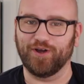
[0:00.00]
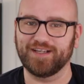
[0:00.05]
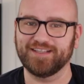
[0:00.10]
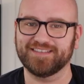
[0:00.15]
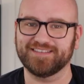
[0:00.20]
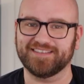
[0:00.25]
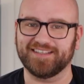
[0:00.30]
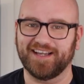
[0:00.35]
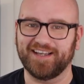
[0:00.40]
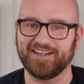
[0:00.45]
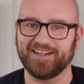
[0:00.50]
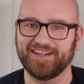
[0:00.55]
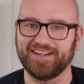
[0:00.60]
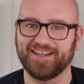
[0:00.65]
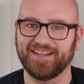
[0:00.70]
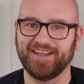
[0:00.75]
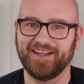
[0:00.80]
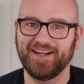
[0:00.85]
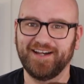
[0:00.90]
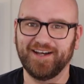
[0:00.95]
excited
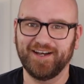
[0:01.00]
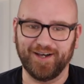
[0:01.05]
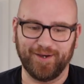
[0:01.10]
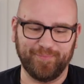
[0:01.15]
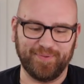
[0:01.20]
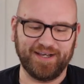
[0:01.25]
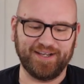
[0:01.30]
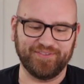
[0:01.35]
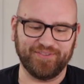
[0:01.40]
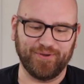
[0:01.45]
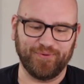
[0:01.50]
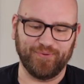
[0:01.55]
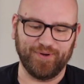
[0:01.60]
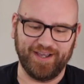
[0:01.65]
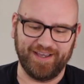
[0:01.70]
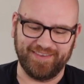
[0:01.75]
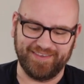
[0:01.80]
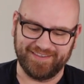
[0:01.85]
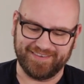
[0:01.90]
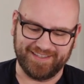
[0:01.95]
about the
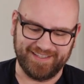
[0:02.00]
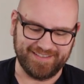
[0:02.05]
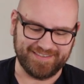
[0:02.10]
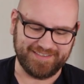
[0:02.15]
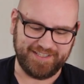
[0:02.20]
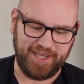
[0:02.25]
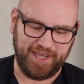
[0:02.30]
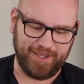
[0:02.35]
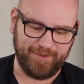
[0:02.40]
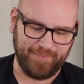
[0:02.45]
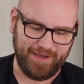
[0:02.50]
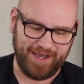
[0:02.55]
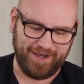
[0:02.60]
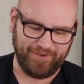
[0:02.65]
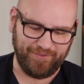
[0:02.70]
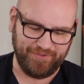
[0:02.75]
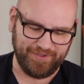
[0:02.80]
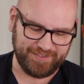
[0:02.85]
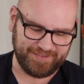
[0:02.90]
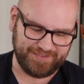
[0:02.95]
way that this came
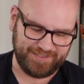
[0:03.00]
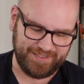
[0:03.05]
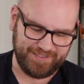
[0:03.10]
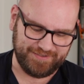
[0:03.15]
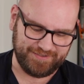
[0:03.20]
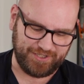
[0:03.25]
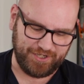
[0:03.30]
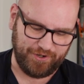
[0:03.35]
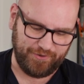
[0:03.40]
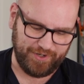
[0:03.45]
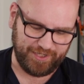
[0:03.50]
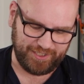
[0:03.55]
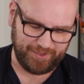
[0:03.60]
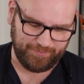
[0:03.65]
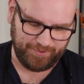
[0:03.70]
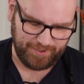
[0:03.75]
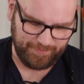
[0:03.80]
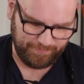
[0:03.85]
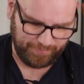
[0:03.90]
out. This is going to be